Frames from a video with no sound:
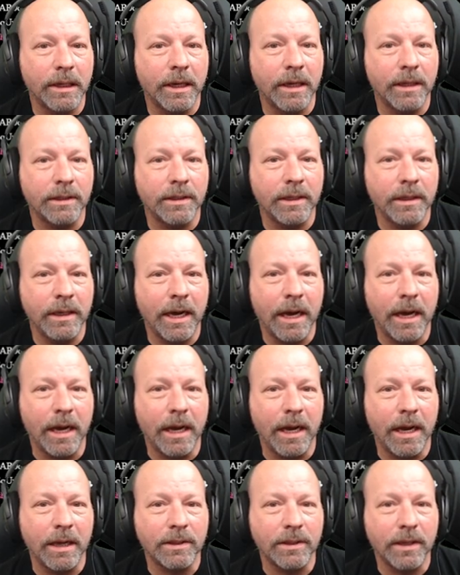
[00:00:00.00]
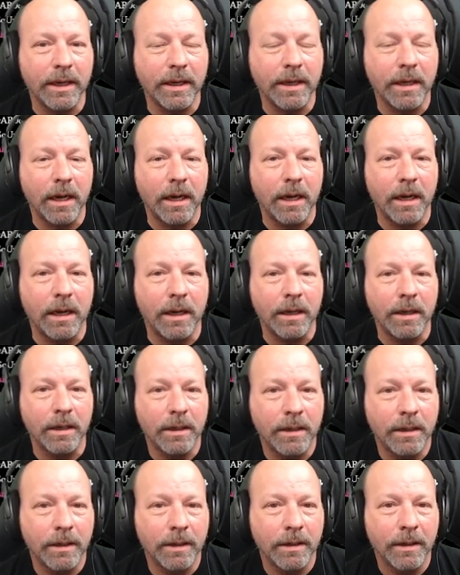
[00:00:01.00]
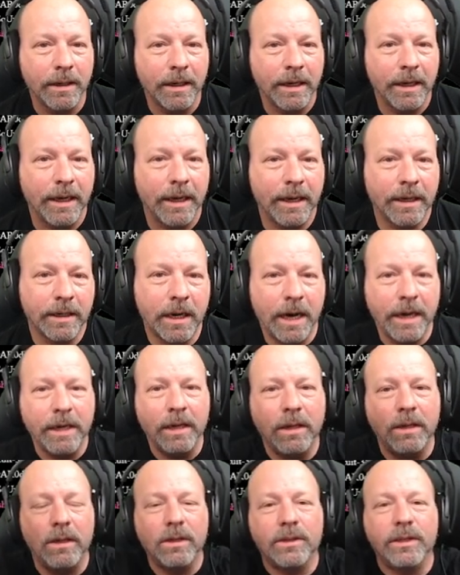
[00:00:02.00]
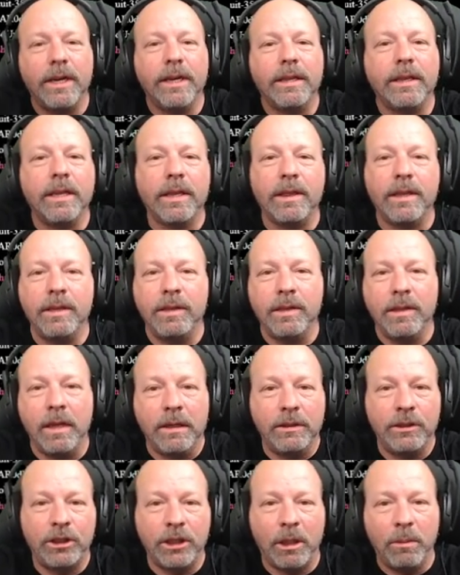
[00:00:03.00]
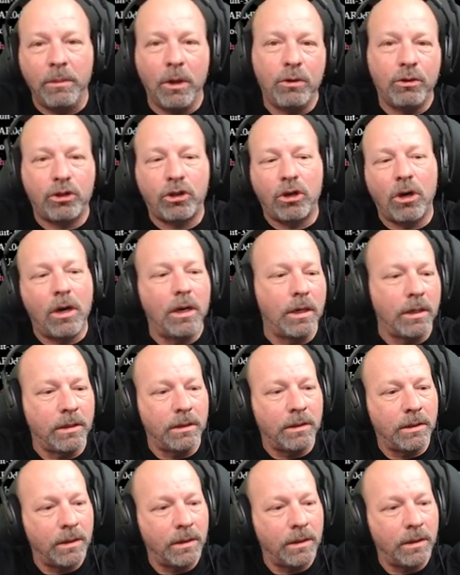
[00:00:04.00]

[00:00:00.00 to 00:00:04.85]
It's yeah, it's like a it kind of looks like the the jumbotron,